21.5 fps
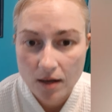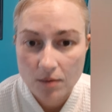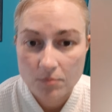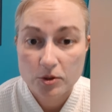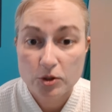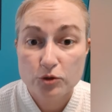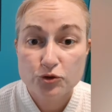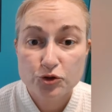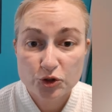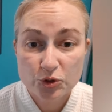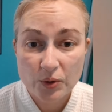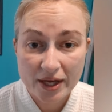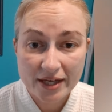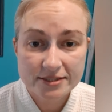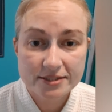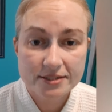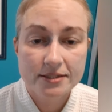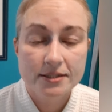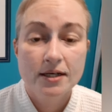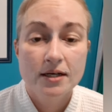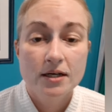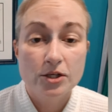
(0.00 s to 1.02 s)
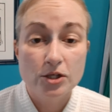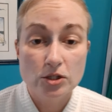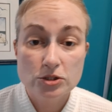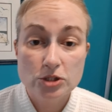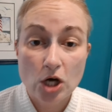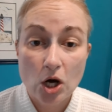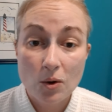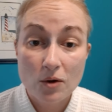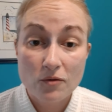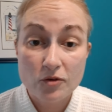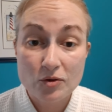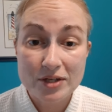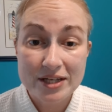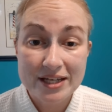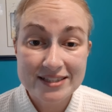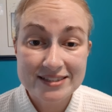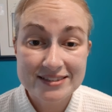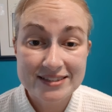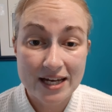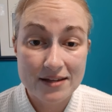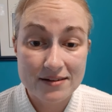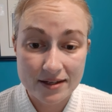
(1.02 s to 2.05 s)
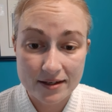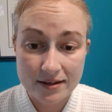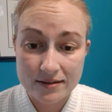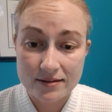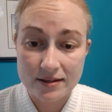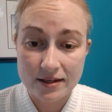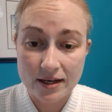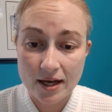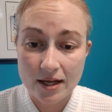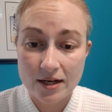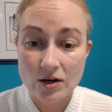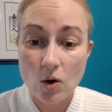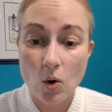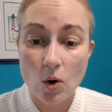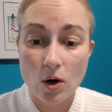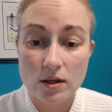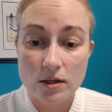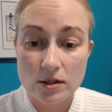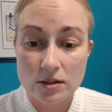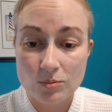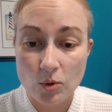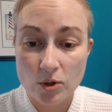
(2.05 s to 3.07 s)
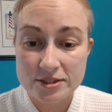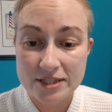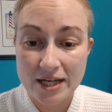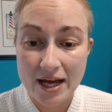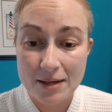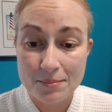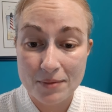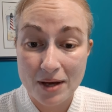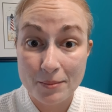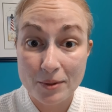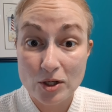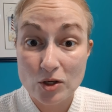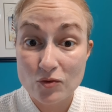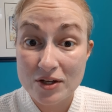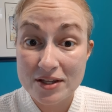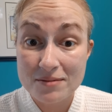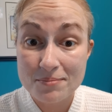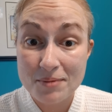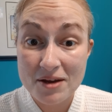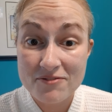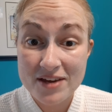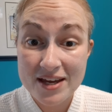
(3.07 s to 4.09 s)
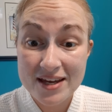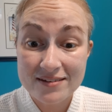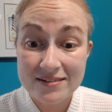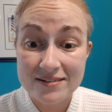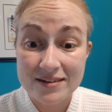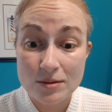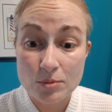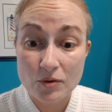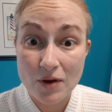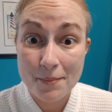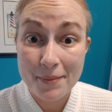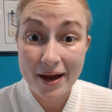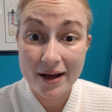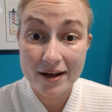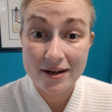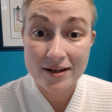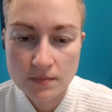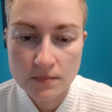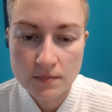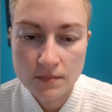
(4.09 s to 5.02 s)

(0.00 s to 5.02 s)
you do it, you'll know if you need 10 seconds again or a little more time. I'm going to rinse my face and be right back.